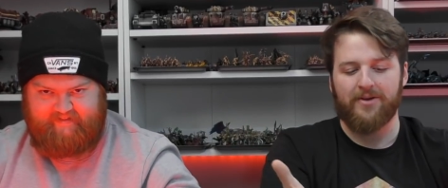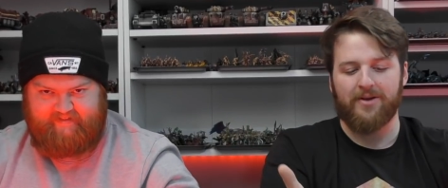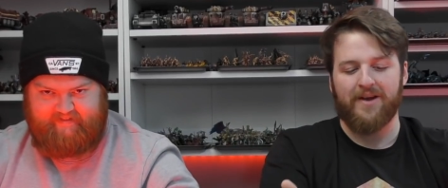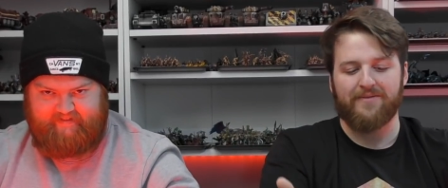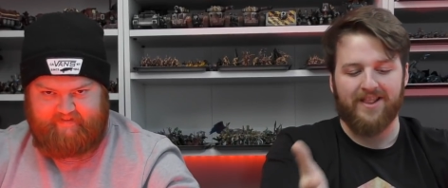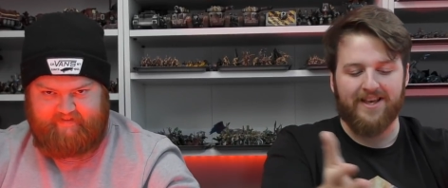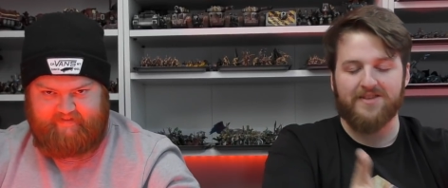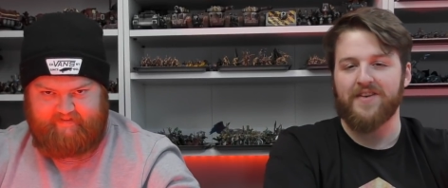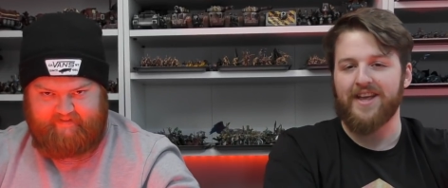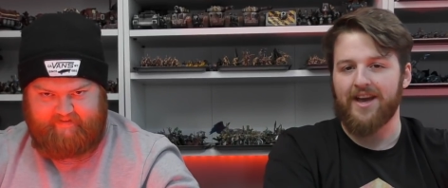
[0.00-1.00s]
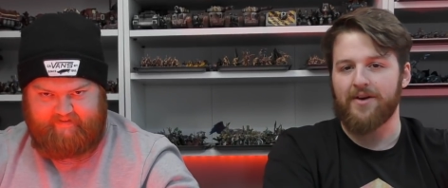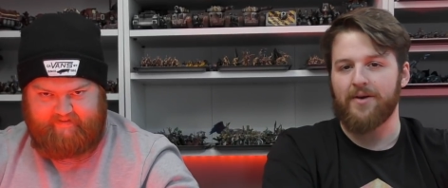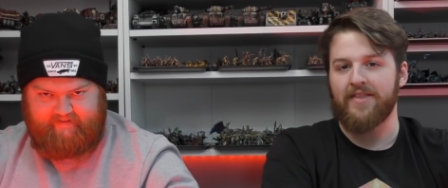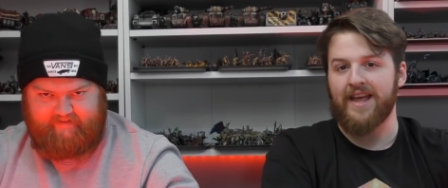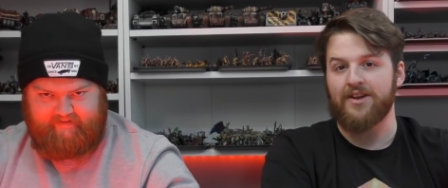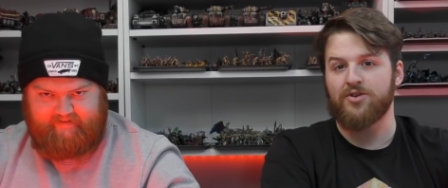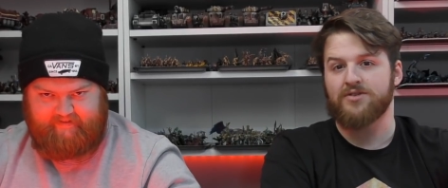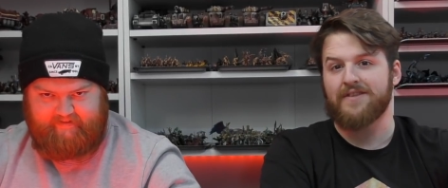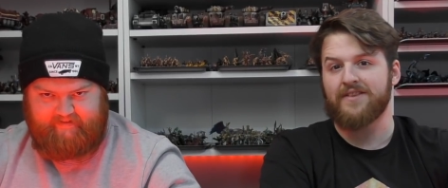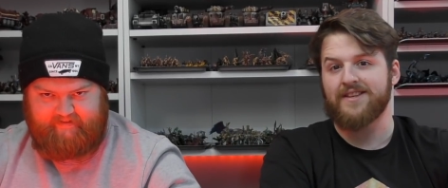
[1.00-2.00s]
Speaker 1: do, we have a list video, and then just
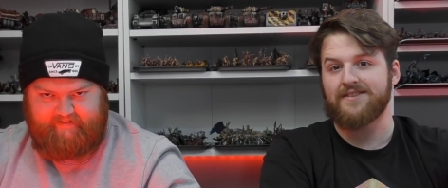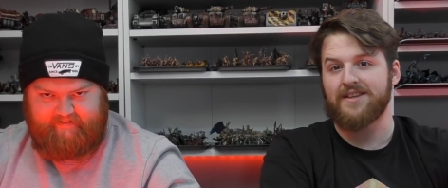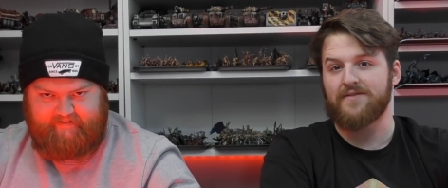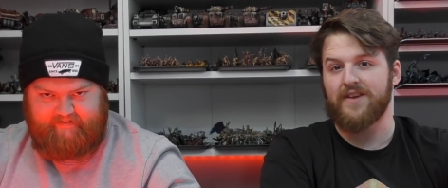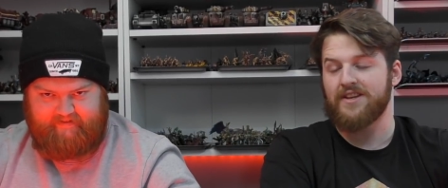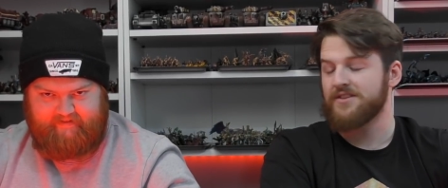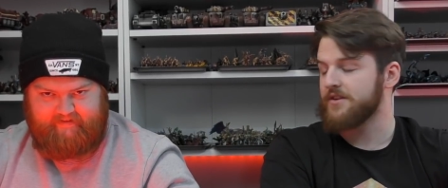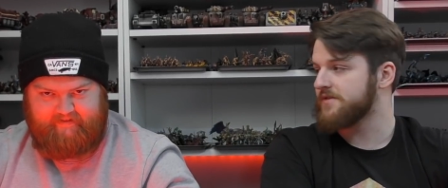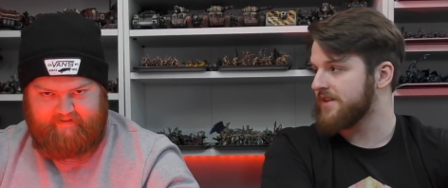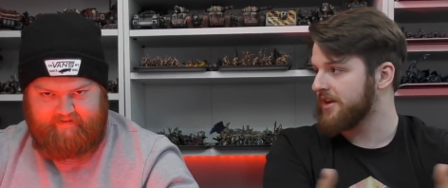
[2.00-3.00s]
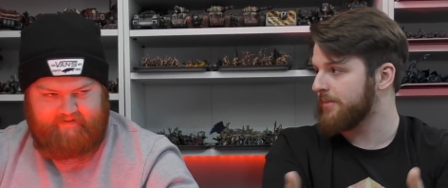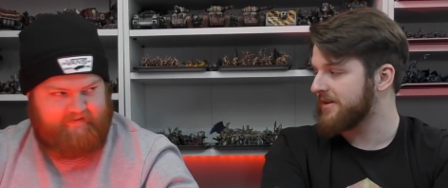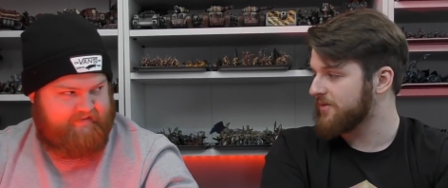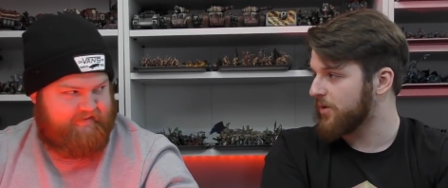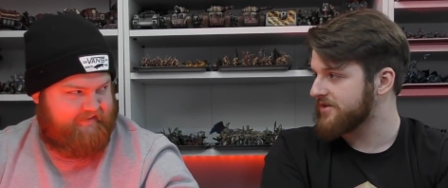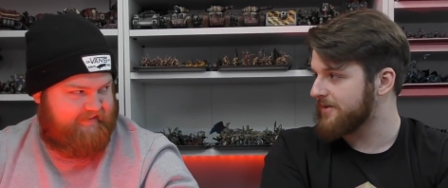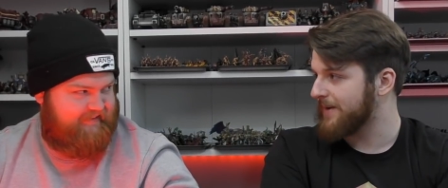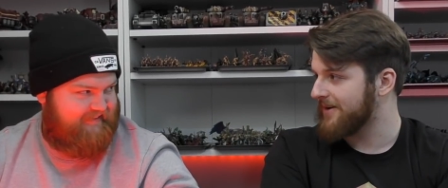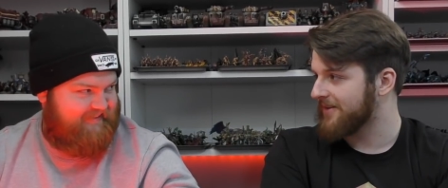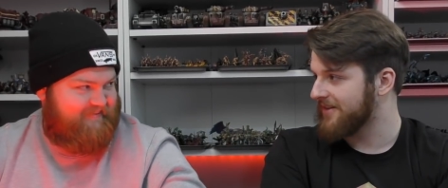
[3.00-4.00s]
after this list finishes, then you'll be able to watch the
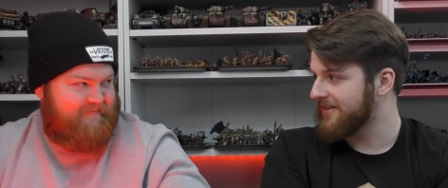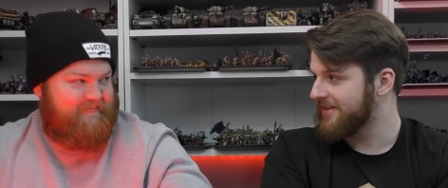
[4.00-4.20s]
battle.